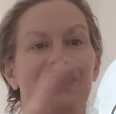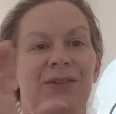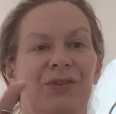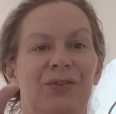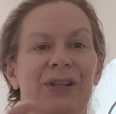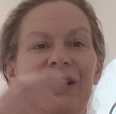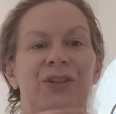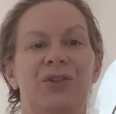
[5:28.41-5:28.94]
so
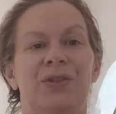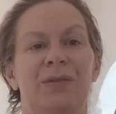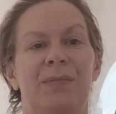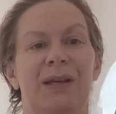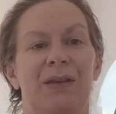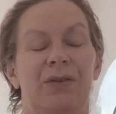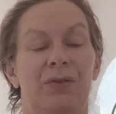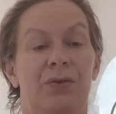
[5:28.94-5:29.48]
like using
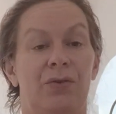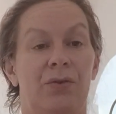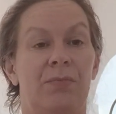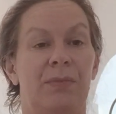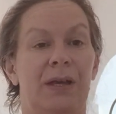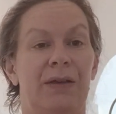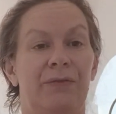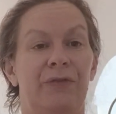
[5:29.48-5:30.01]
my thumb
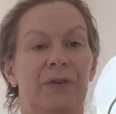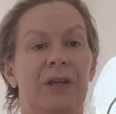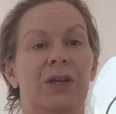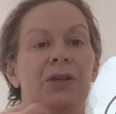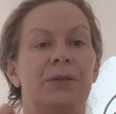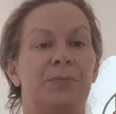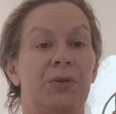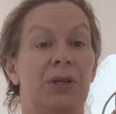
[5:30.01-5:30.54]
and
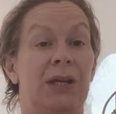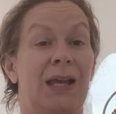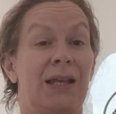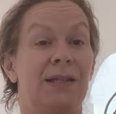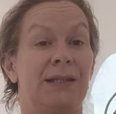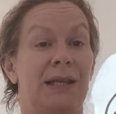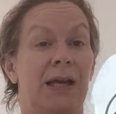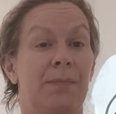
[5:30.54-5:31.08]
fingers, but you
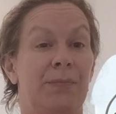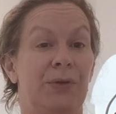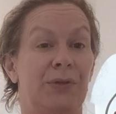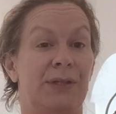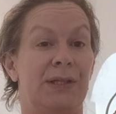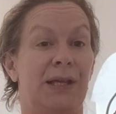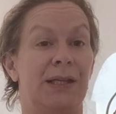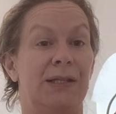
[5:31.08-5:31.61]
can tap both
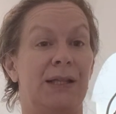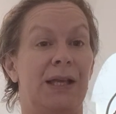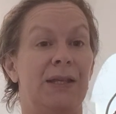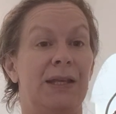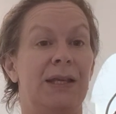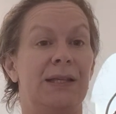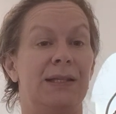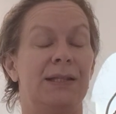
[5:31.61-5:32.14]
sides like
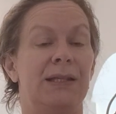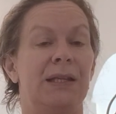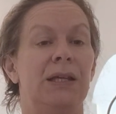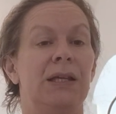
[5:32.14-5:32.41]
this,